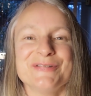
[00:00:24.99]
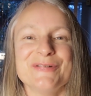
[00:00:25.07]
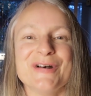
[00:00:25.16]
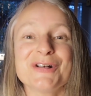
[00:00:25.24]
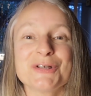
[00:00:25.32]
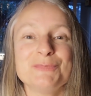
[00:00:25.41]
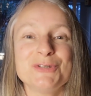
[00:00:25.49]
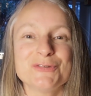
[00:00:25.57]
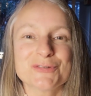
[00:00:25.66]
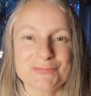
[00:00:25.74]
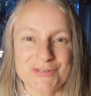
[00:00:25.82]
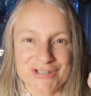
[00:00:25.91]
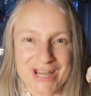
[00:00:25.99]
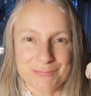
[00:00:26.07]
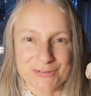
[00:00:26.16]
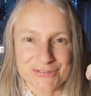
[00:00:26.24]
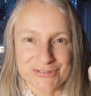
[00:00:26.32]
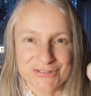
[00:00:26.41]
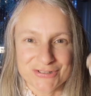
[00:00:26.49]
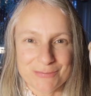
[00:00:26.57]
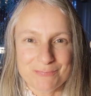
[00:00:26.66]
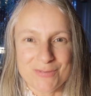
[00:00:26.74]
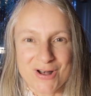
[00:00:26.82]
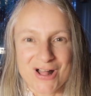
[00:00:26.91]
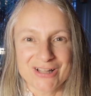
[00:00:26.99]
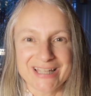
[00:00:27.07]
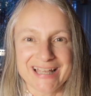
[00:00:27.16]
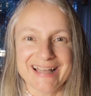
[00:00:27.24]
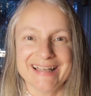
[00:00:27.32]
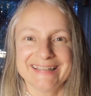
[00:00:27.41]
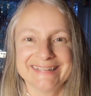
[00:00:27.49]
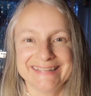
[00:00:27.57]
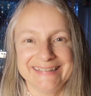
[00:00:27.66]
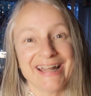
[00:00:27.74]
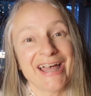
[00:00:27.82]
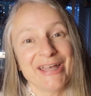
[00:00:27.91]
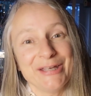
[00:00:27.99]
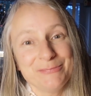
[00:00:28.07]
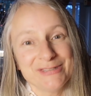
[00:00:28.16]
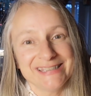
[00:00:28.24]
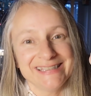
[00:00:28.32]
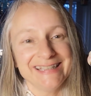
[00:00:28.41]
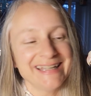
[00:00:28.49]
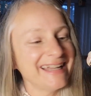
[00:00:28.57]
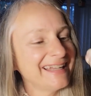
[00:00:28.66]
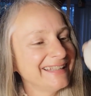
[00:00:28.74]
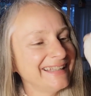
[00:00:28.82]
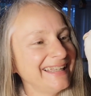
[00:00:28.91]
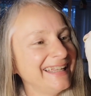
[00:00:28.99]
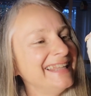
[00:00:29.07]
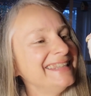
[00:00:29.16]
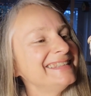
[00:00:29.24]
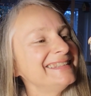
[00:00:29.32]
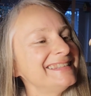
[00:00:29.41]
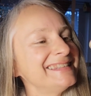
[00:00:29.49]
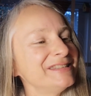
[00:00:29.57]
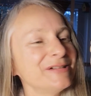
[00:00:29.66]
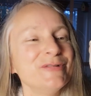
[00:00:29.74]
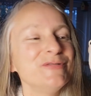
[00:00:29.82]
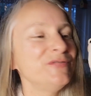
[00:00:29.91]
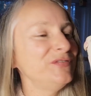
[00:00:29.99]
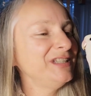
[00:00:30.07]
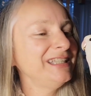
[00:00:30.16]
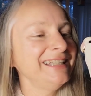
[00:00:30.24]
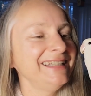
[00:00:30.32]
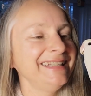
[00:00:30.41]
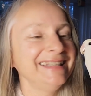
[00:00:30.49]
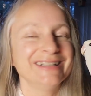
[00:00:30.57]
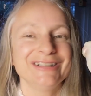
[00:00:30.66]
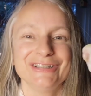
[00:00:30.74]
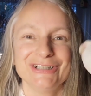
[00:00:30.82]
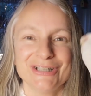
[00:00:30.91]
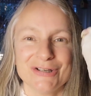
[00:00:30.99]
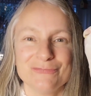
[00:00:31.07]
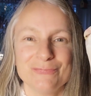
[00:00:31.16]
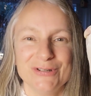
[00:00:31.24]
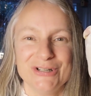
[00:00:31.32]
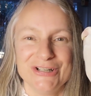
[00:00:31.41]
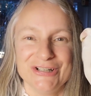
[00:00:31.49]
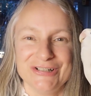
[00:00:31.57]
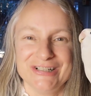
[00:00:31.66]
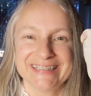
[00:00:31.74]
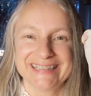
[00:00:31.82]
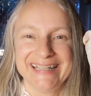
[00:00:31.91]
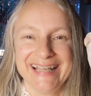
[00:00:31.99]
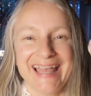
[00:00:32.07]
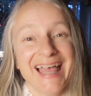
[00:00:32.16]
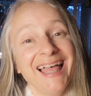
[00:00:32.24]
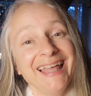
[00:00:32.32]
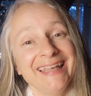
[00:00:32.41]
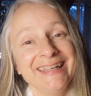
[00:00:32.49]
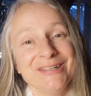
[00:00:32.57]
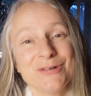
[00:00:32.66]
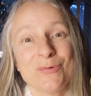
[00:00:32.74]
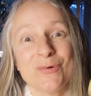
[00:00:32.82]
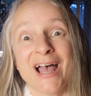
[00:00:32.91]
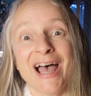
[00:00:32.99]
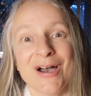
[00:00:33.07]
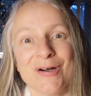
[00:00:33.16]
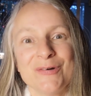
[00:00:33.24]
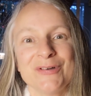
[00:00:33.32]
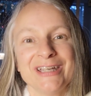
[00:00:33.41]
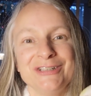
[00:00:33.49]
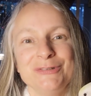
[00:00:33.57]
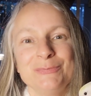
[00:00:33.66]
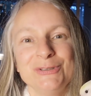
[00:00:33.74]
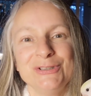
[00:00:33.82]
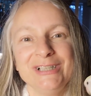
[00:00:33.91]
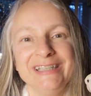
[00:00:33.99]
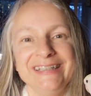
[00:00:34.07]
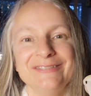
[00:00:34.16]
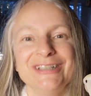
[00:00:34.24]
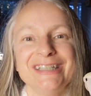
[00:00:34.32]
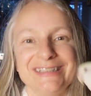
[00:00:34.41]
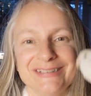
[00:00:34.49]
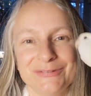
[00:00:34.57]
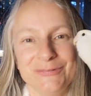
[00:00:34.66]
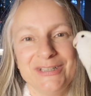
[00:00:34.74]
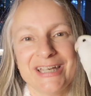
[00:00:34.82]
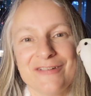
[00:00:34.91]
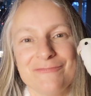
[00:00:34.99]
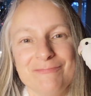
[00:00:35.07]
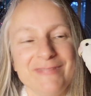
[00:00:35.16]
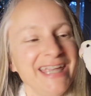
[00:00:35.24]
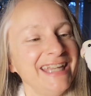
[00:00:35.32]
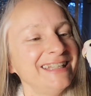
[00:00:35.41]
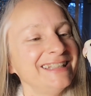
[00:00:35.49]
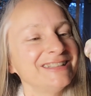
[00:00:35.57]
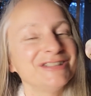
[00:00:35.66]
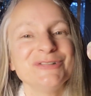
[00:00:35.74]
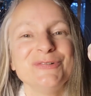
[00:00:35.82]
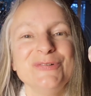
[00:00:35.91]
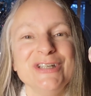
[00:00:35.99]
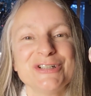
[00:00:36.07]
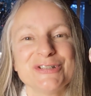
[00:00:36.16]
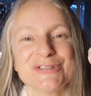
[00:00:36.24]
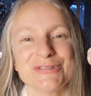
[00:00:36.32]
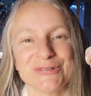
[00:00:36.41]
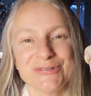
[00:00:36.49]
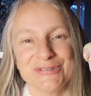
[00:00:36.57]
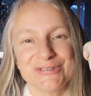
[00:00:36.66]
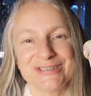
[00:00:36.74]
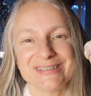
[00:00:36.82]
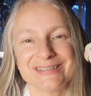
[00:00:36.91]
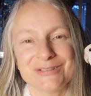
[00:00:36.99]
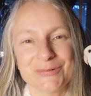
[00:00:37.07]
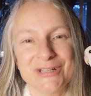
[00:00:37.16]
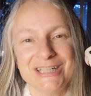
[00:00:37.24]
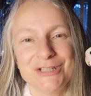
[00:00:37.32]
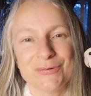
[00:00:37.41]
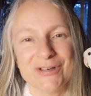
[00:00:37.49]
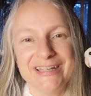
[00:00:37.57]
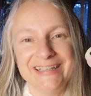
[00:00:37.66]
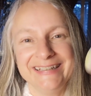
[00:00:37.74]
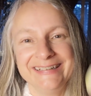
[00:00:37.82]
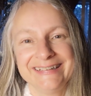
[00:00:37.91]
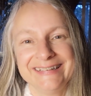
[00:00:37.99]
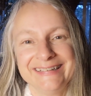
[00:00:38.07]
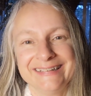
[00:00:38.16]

Welcome to From Shambles to Shambala. And I'm Zia, and this is Sophie, the little lovebird. And wow, can you believe it? We have made it to Winter Solstice 2020.